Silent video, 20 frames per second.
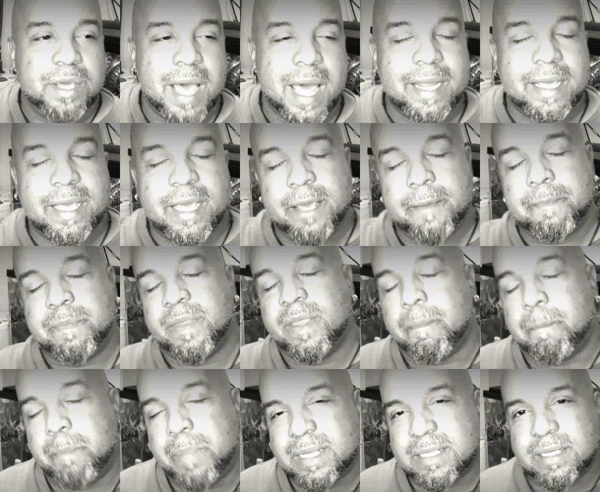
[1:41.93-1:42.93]
You got to keep
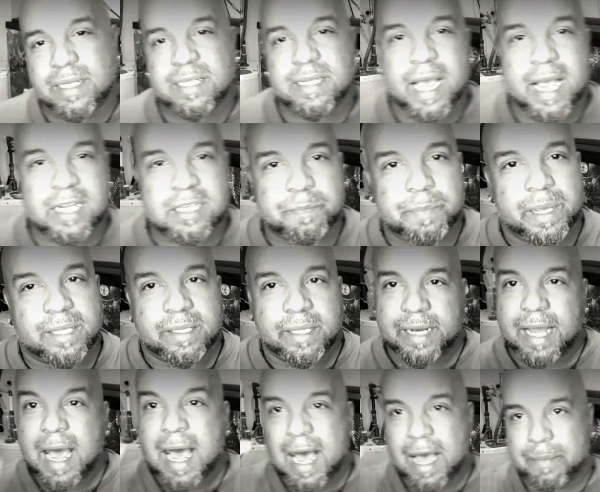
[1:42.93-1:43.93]
the business aspect
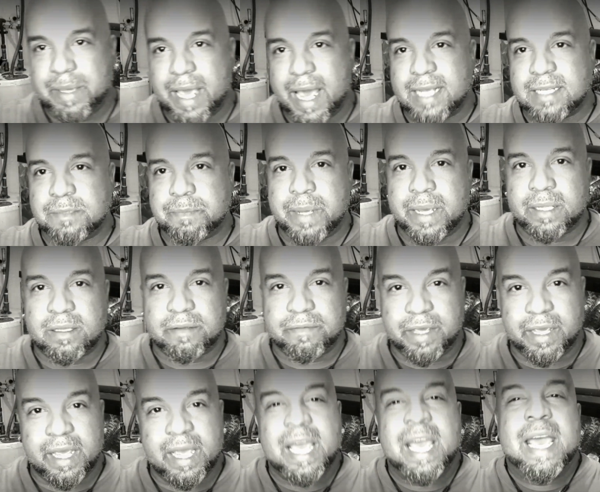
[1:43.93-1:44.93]
and the hobby aspect
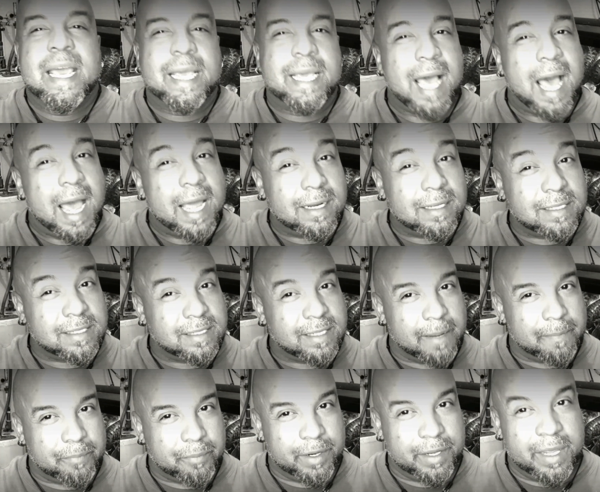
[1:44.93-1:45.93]
of it kind of
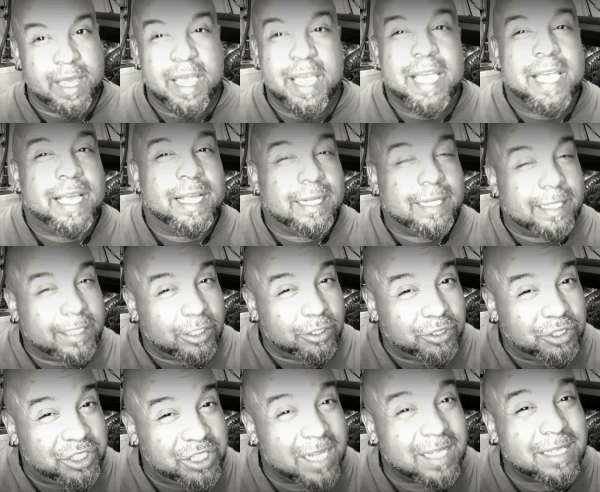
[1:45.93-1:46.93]
separate.
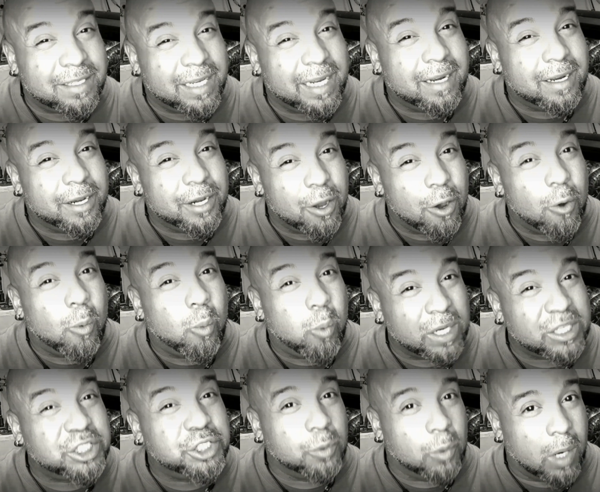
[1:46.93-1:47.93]
You just need to know
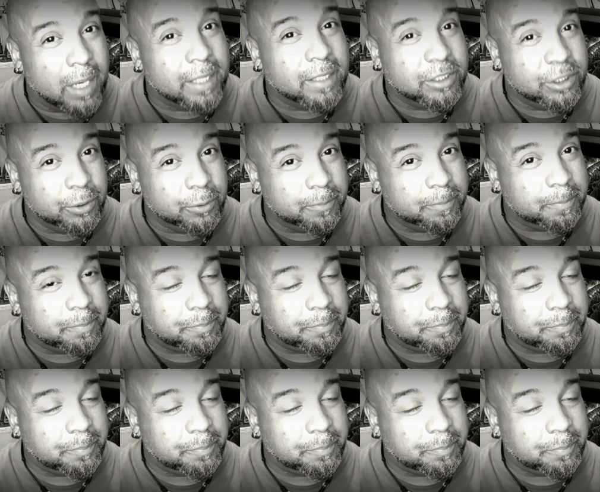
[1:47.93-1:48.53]
what you want to do.